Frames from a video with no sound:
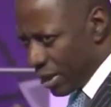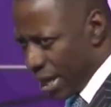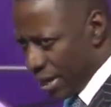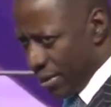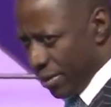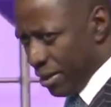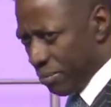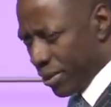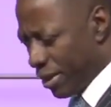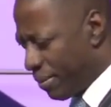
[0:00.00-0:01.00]
So the guy now
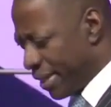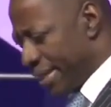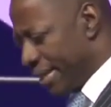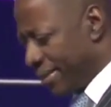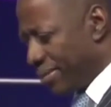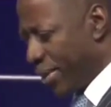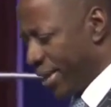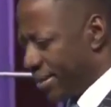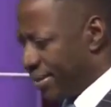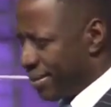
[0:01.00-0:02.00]
came to him and said,
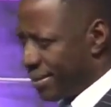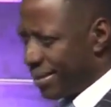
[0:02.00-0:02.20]
wait,